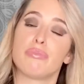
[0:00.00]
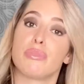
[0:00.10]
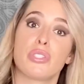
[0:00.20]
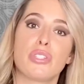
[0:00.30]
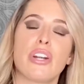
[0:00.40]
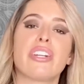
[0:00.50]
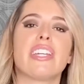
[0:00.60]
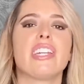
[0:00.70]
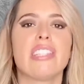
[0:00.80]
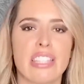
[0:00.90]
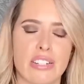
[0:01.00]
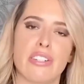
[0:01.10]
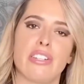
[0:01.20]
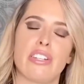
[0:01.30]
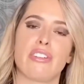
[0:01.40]
start healing
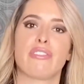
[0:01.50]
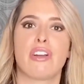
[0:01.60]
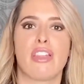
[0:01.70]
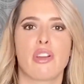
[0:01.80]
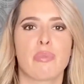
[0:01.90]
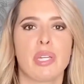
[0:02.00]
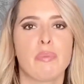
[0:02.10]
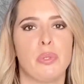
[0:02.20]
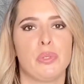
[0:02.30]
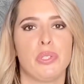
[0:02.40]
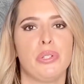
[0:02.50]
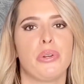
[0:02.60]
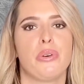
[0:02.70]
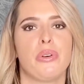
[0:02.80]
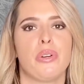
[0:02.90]
earlier for other people
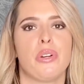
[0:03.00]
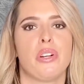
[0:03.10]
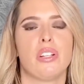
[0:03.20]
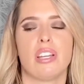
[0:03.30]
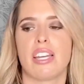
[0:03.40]
too. Like,